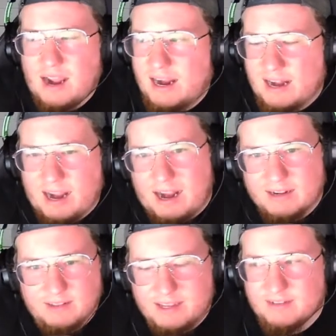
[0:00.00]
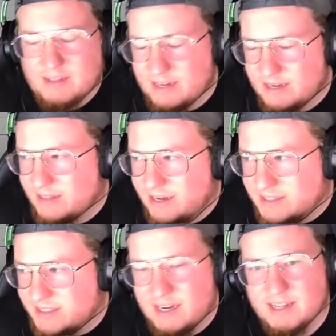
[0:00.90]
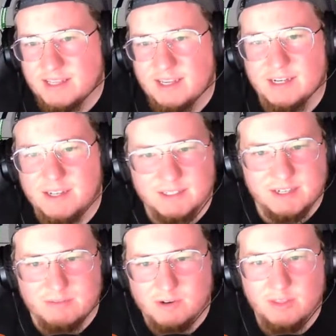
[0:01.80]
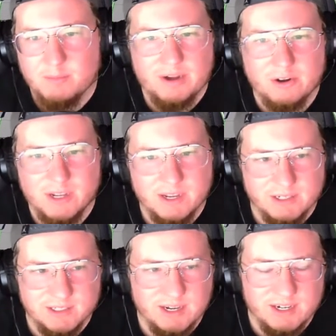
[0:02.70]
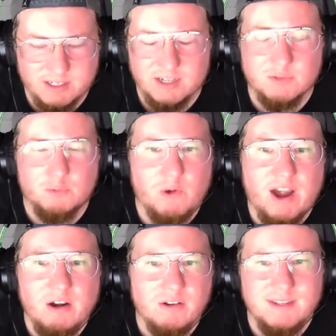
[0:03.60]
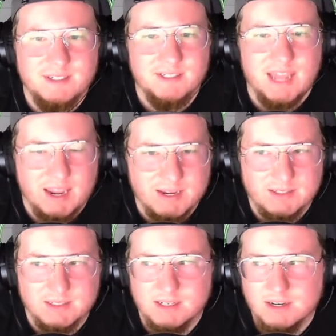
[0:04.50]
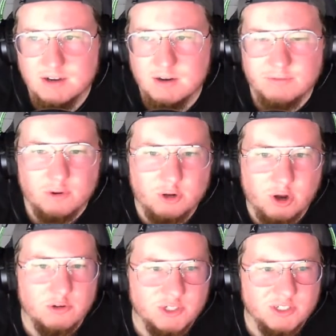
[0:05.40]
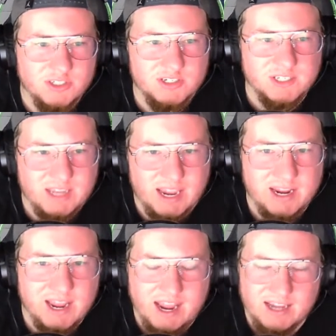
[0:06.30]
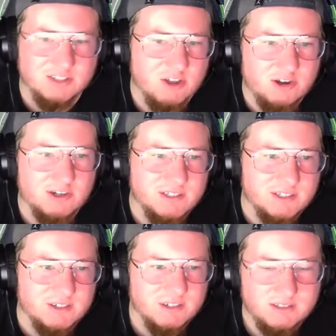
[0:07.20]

I like I said, I think he does have one of the better gigs. It's rare these days for coaches to stay as long as